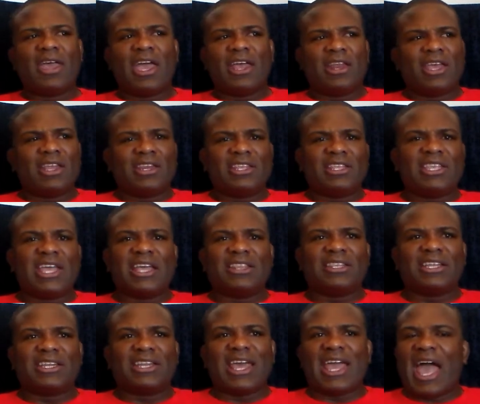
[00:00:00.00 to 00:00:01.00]
And at the
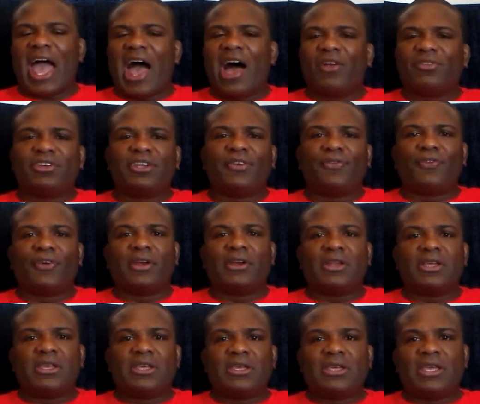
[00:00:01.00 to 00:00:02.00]
end of the day, how
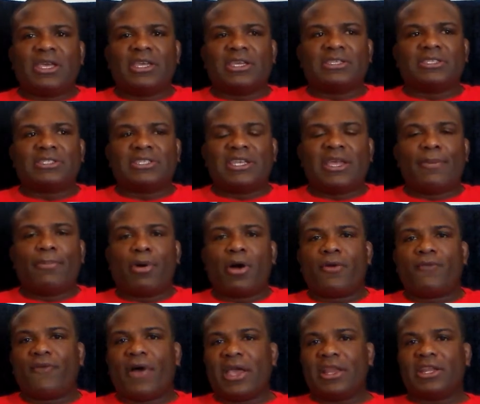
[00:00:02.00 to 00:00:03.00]
different is CM
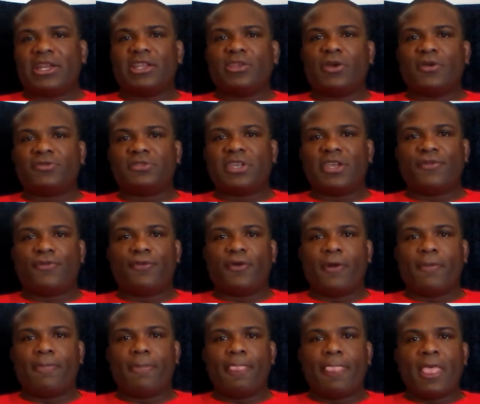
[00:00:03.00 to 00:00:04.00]
Punk fighting in the UFC
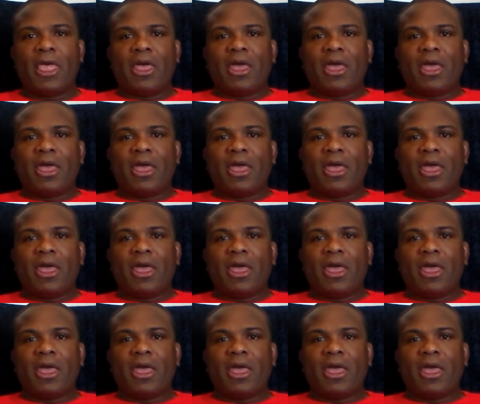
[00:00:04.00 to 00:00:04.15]
from,